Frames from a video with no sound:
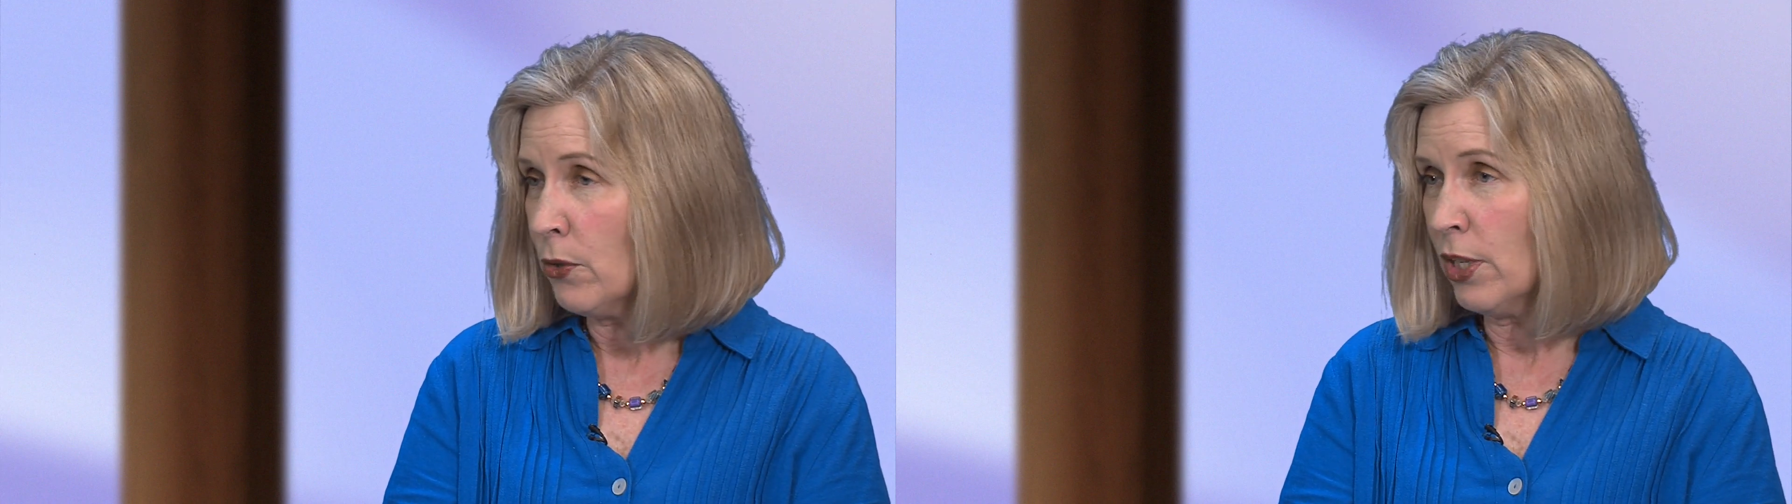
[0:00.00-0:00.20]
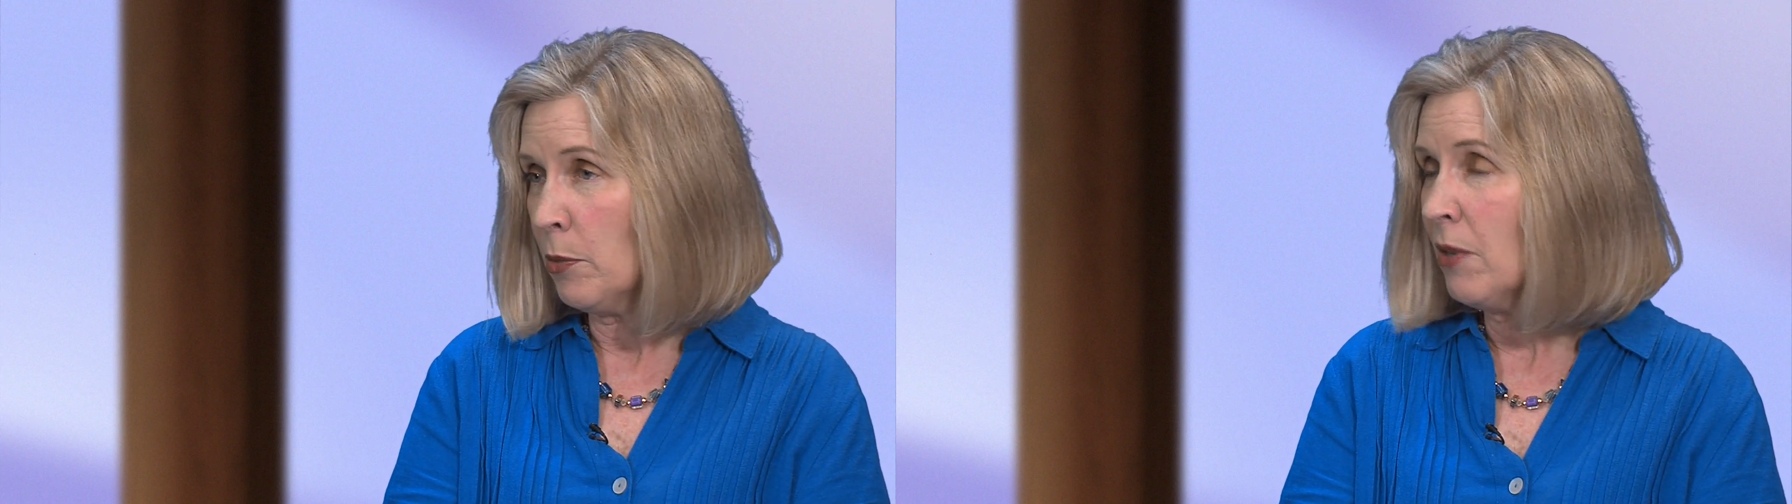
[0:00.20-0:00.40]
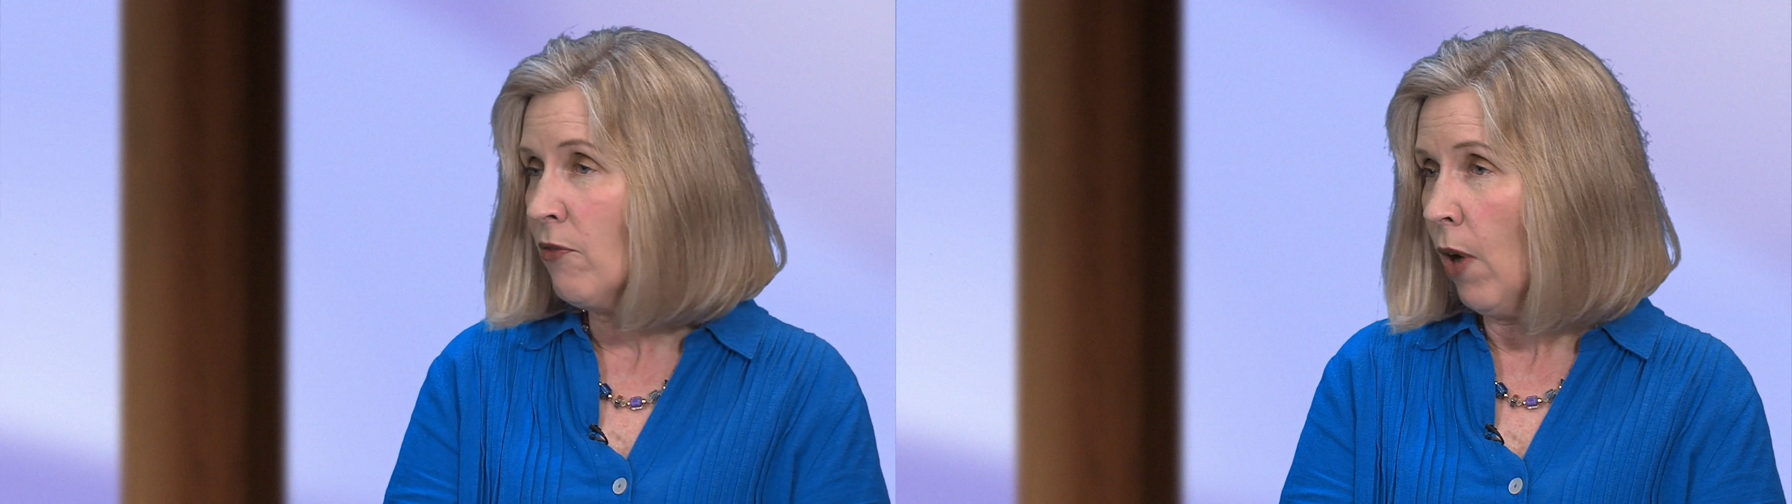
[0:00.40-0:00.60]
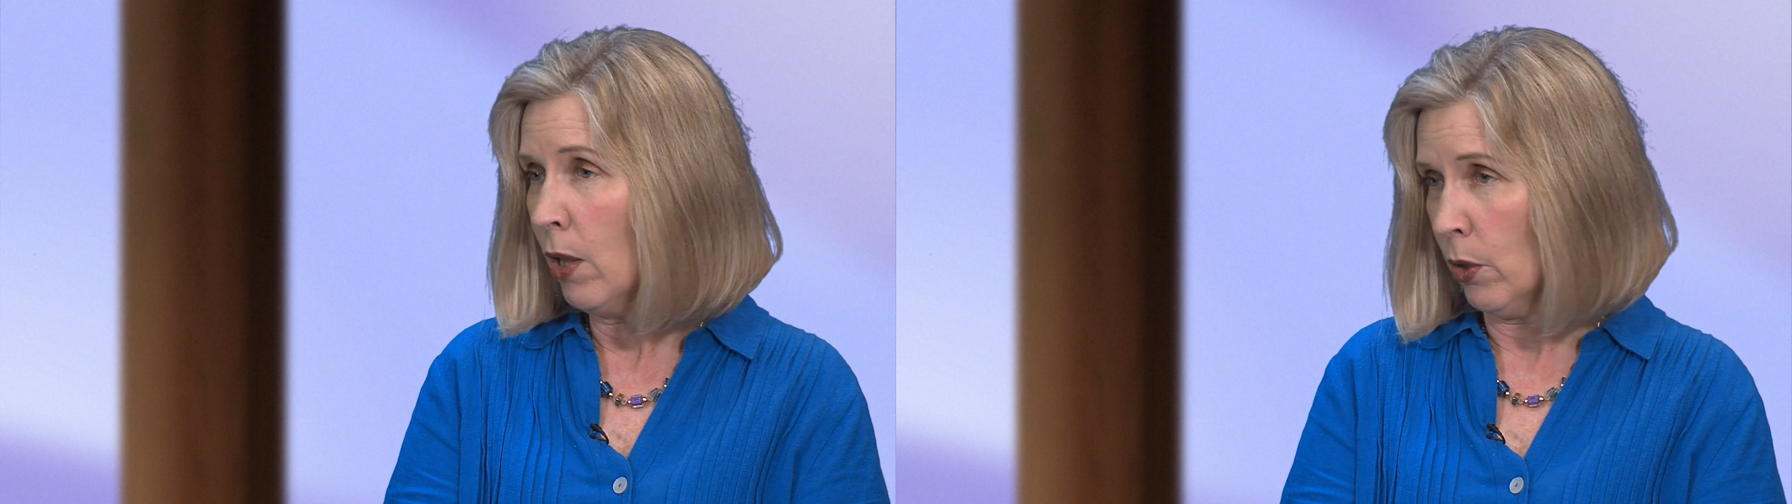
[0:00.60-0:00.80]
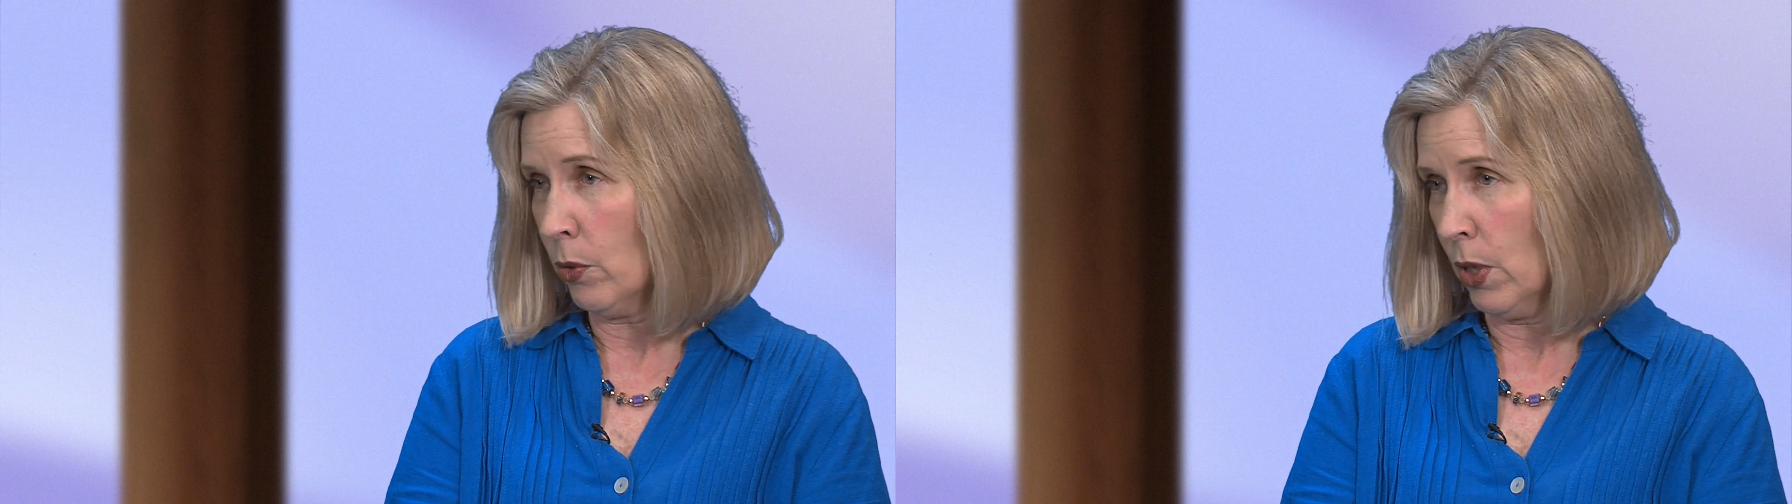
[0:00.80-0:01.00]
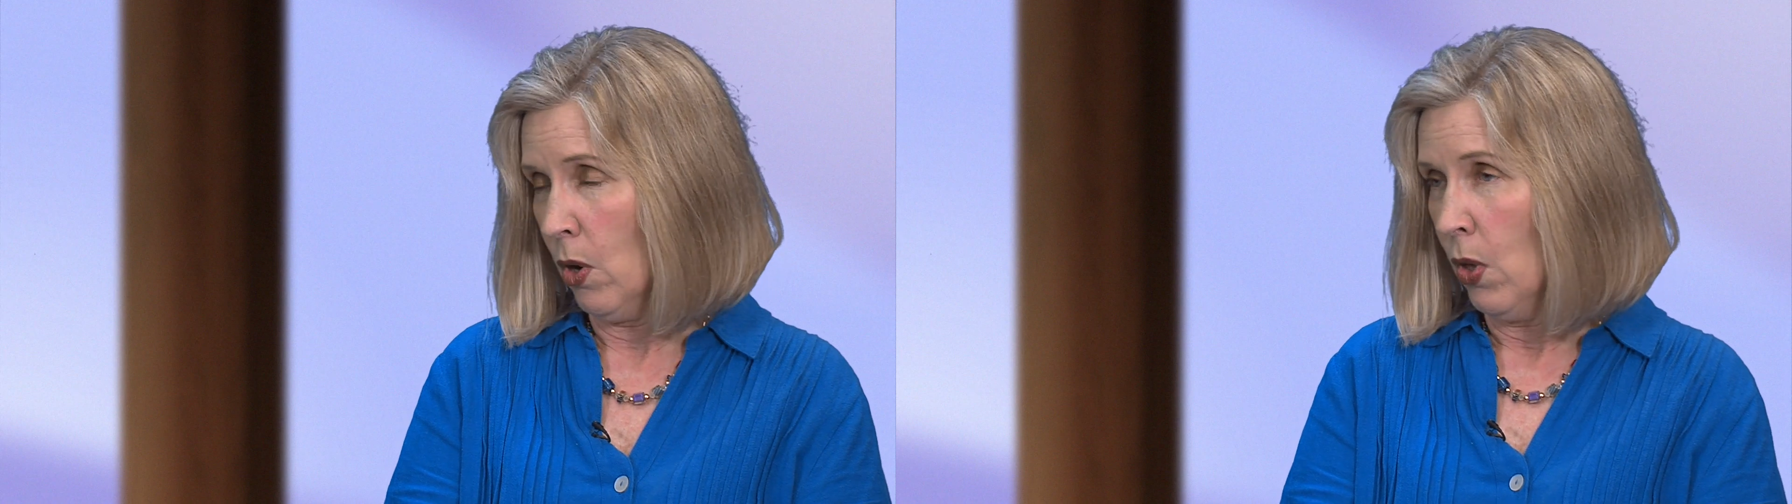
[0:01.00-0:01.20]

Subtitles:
who need to be followed.